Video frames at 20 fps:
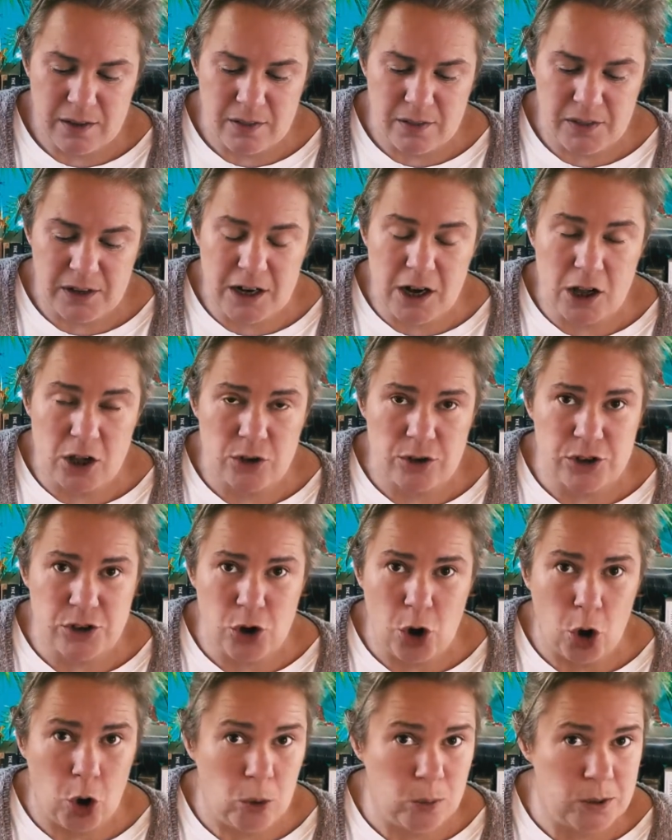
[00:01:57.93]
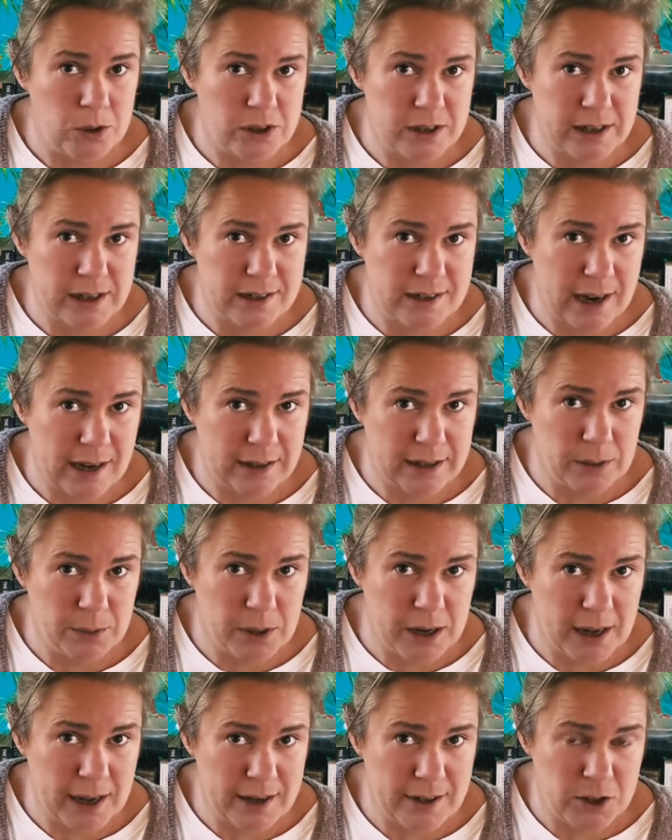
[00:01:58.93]
The color is almost exactly
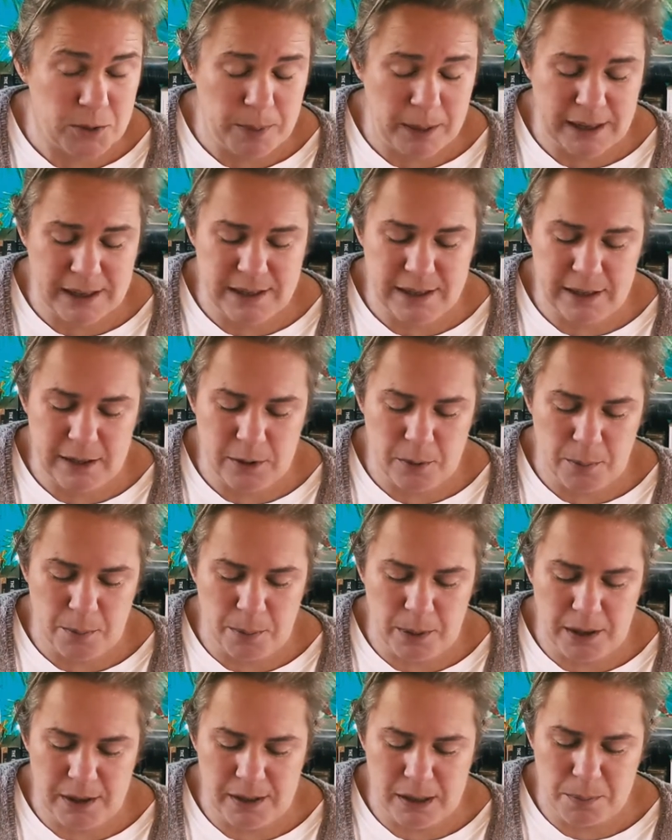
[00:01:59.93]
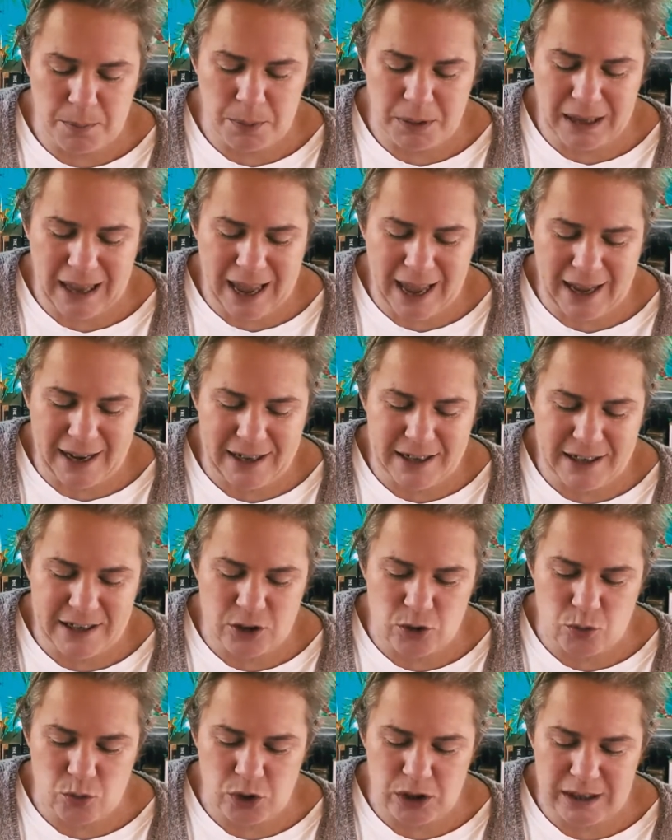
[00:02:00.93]
what I expected, but the black
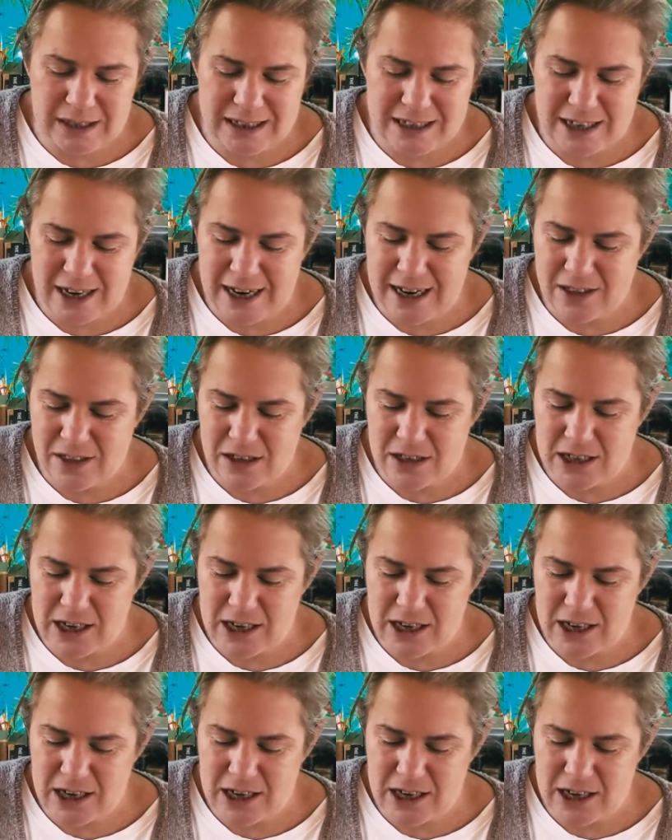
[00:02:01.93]
didn't really take the